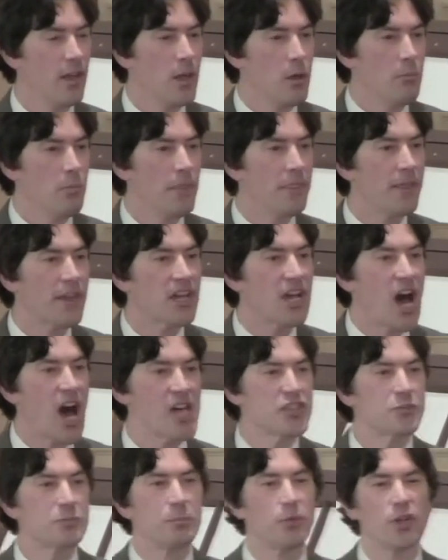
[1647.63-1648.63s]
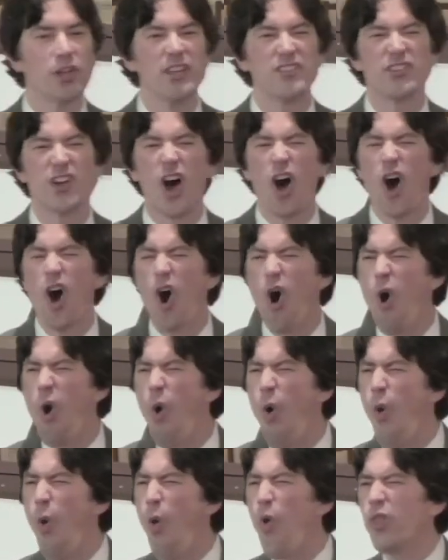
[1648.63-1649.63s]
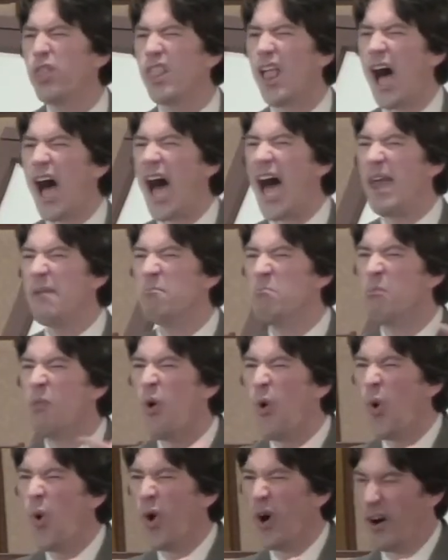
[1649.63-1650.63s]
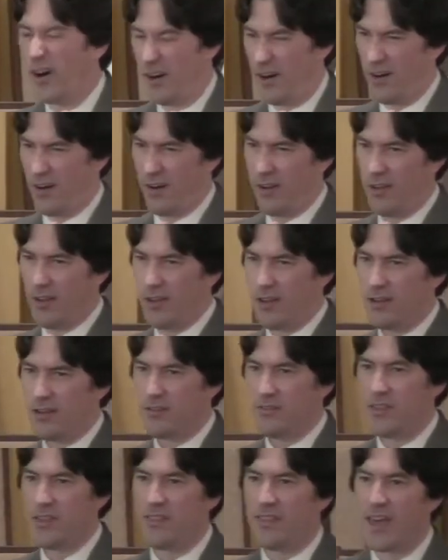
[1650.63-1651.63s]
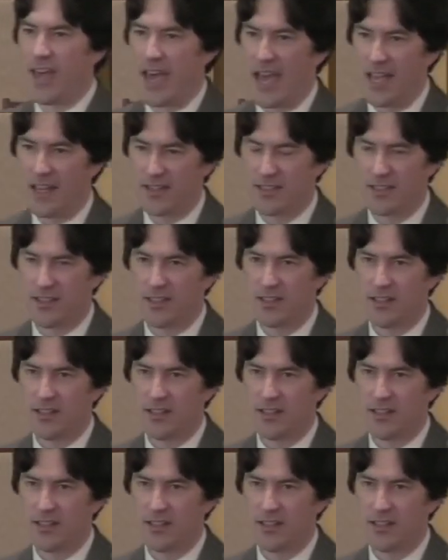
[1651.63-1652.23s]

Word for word: But the gospel is a whole lot more than that.